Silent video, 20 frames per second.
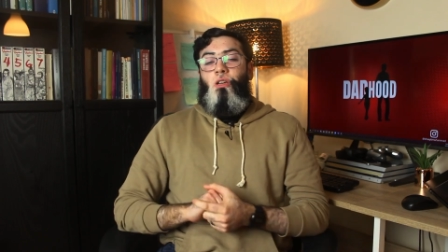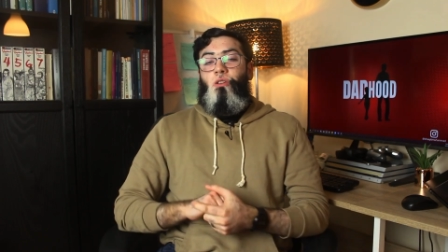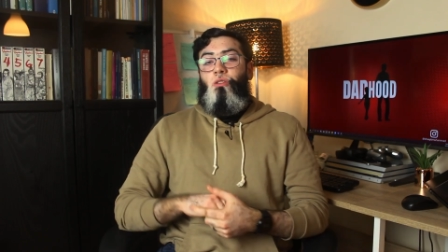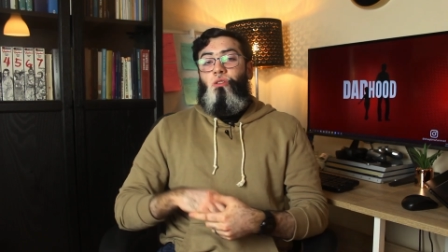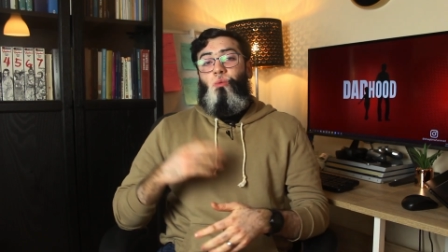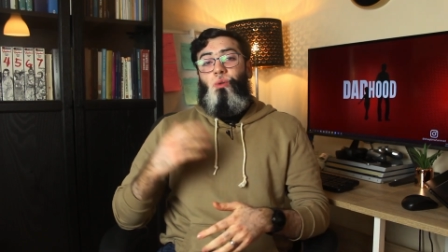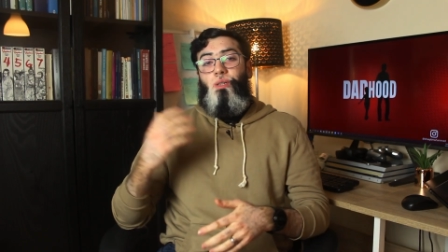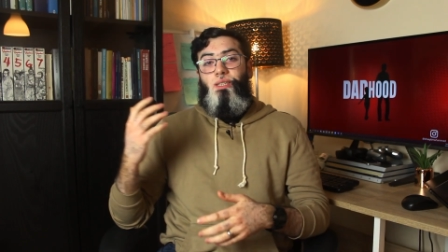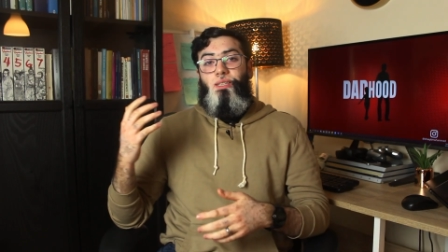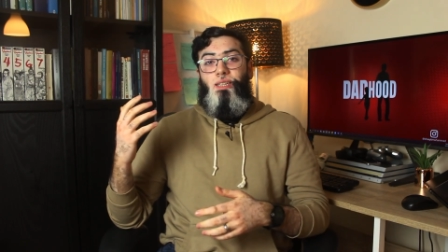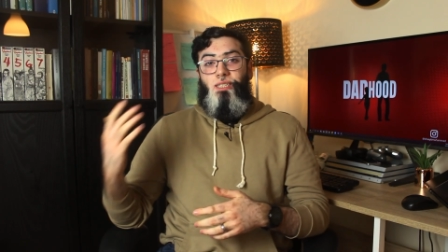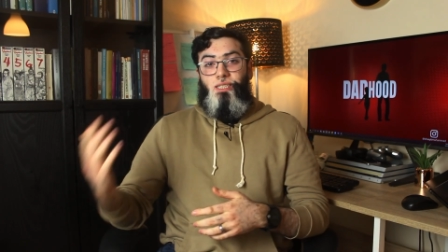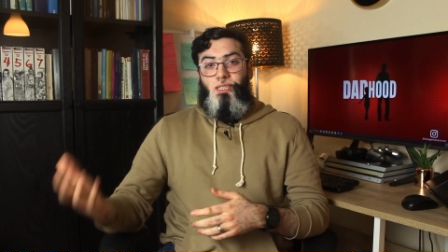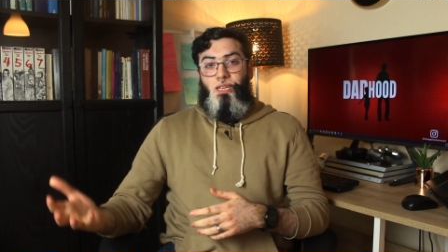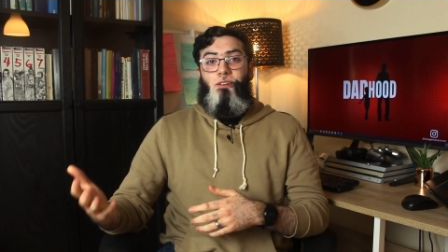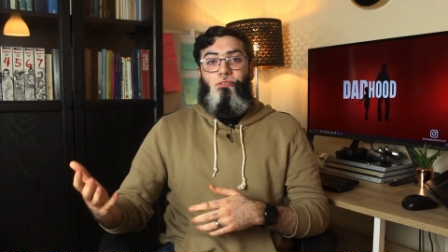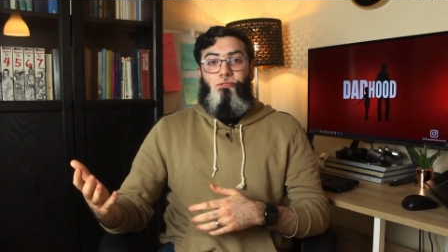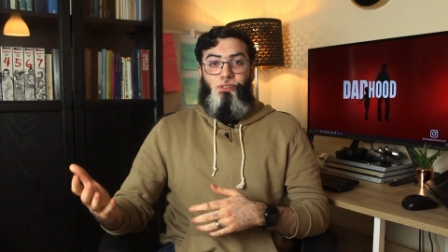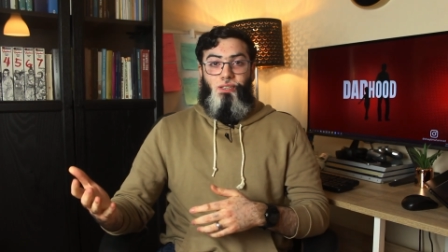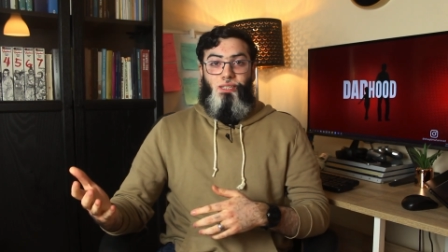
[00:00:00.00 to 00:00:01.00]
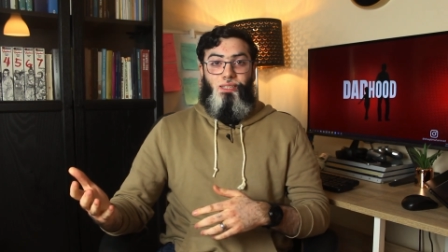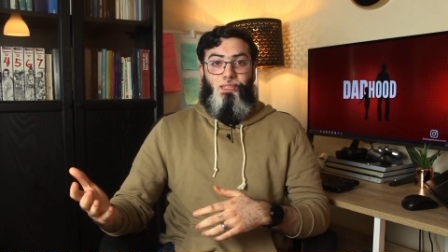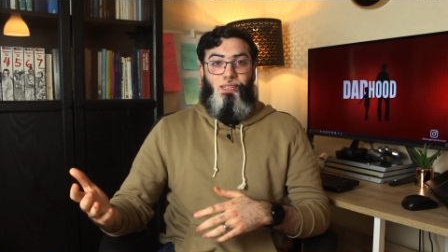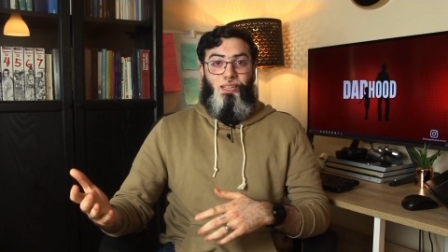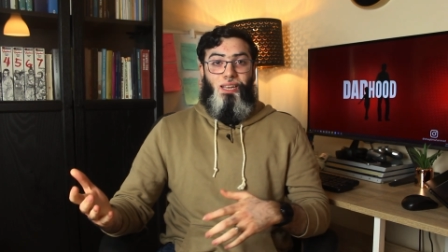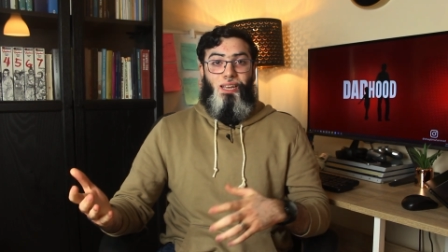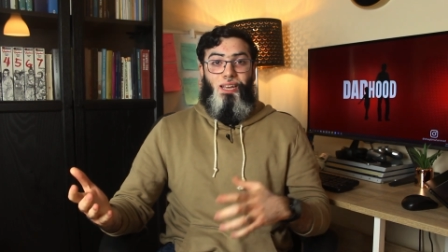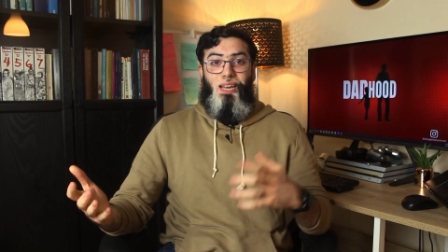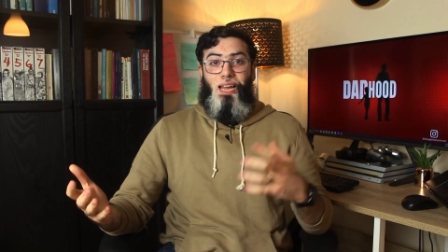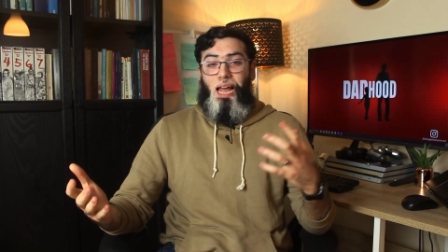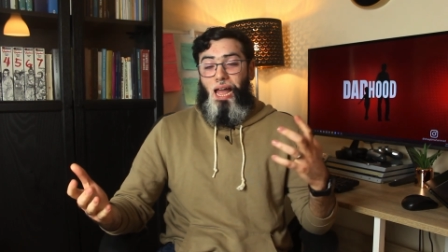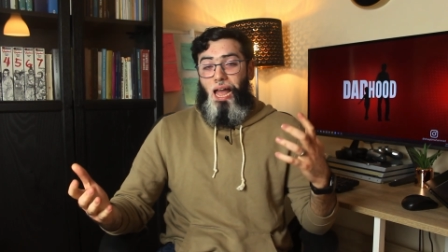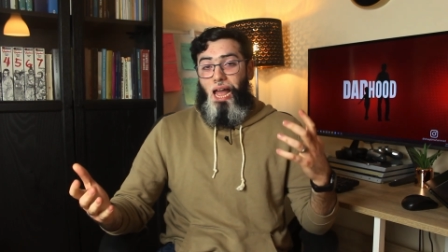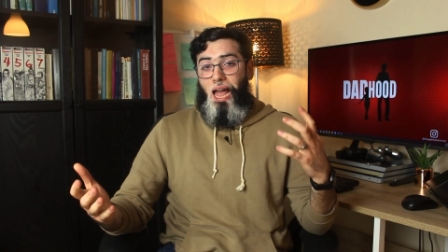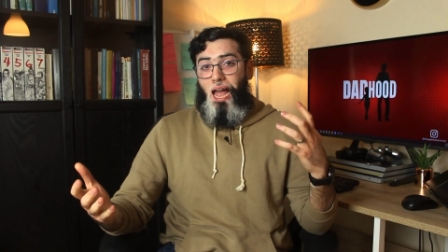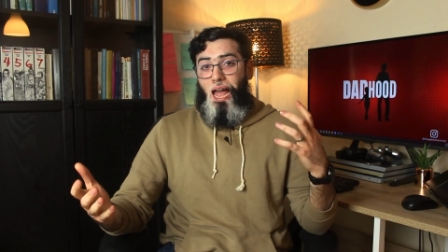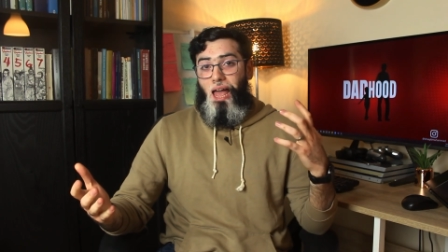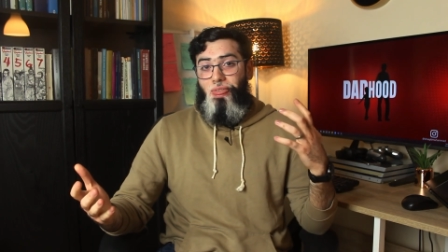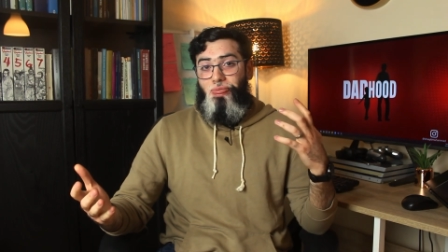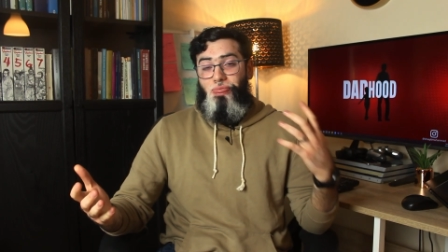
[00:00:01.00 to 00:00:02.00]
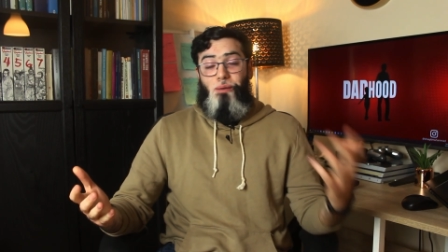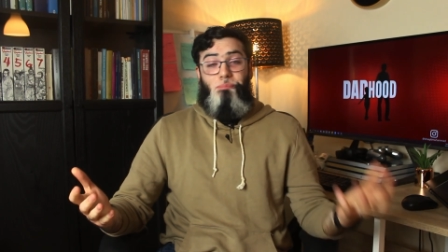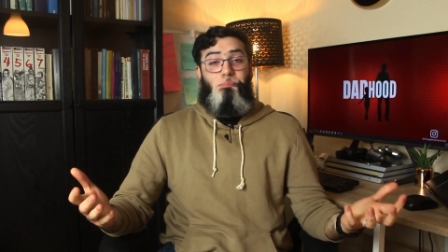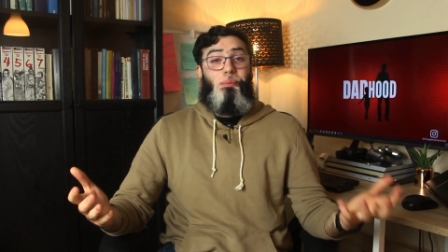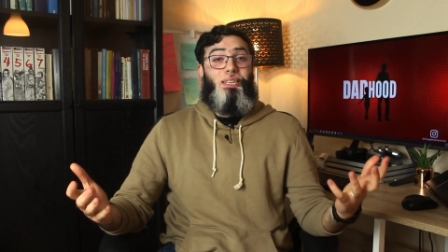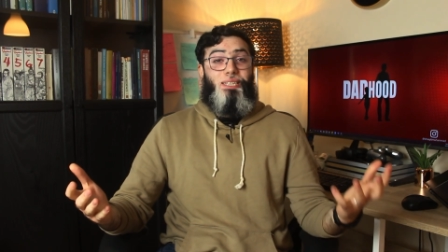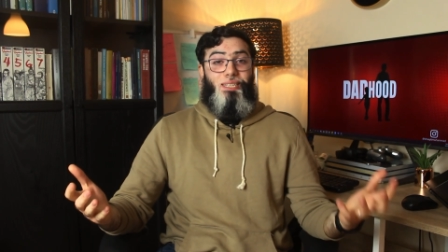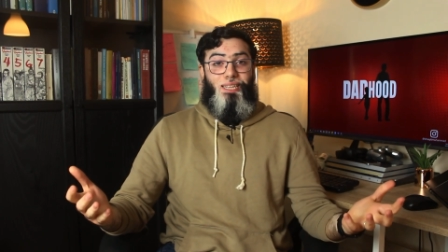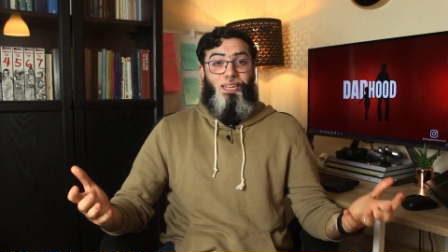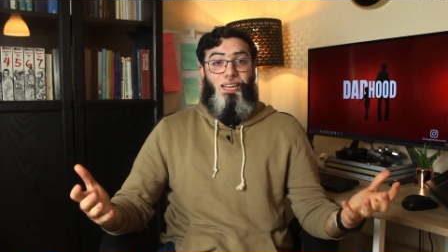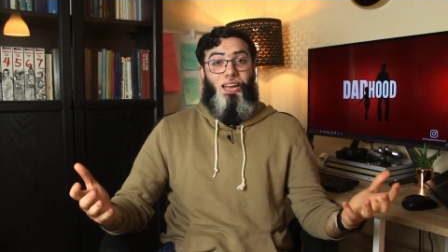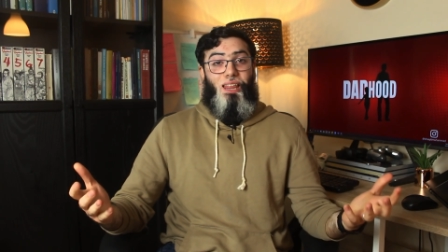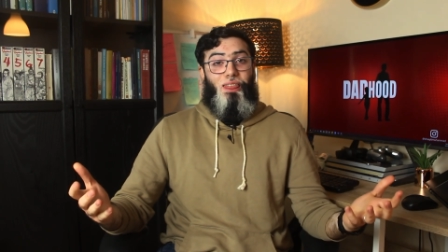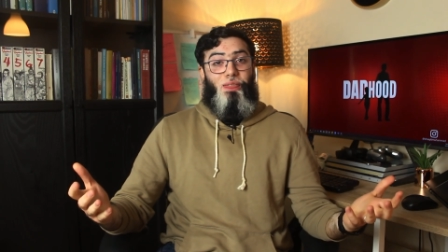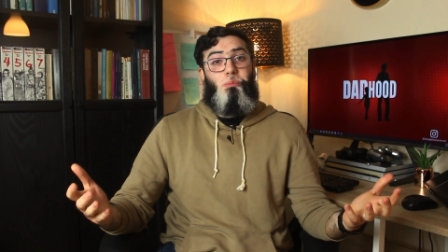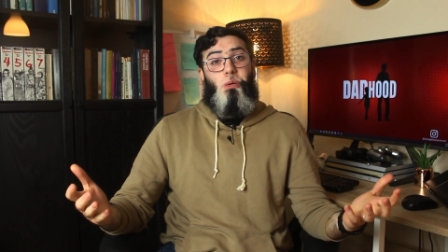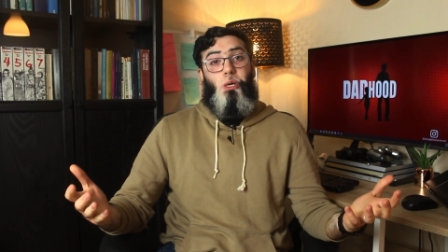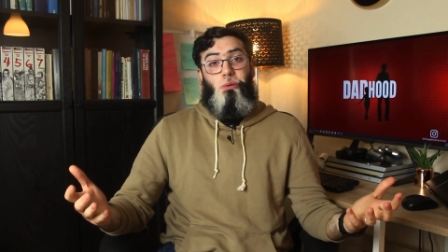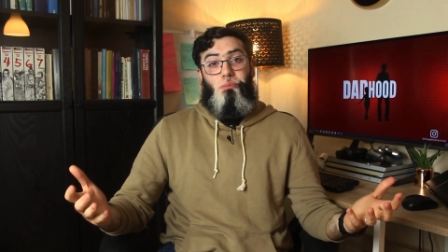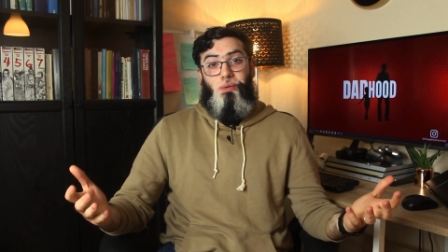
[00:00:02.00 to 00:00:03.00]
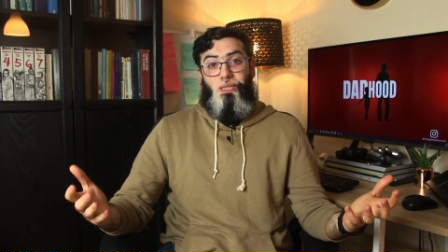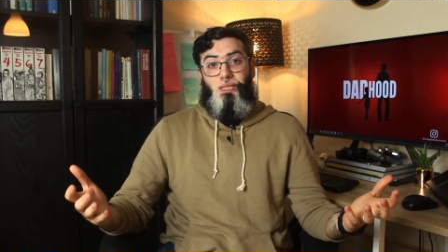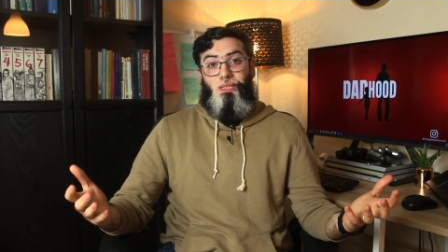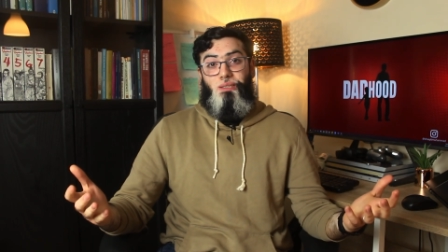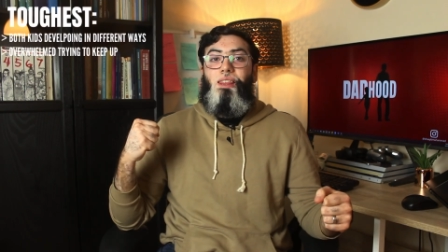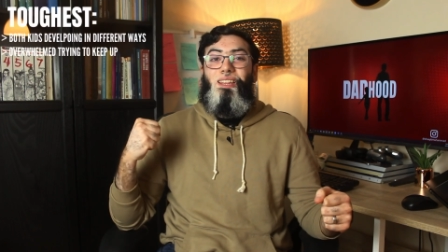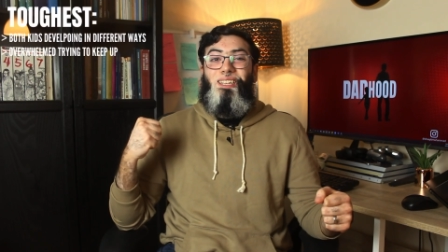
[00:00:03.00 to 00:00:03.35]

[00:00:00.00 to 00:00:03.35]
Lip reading: So what's the toughest thing and the best thing at the moment?